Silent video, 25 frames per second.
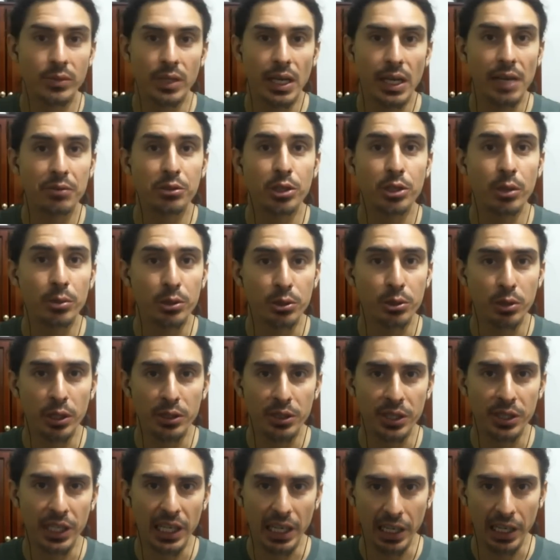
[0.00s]
have trouble
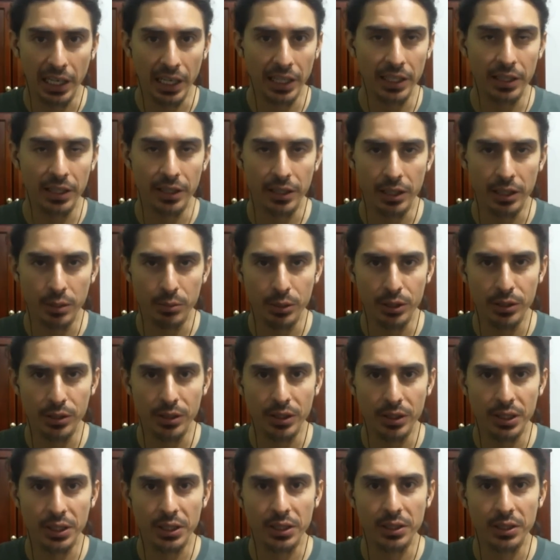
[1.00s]
trusting any of the numbers.
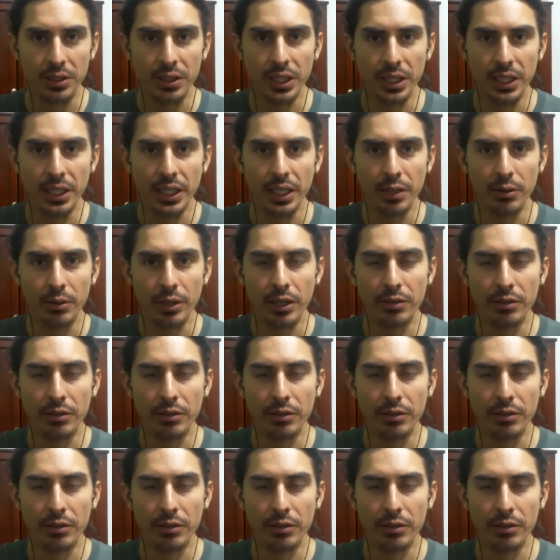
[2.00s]
Let's just say that, right?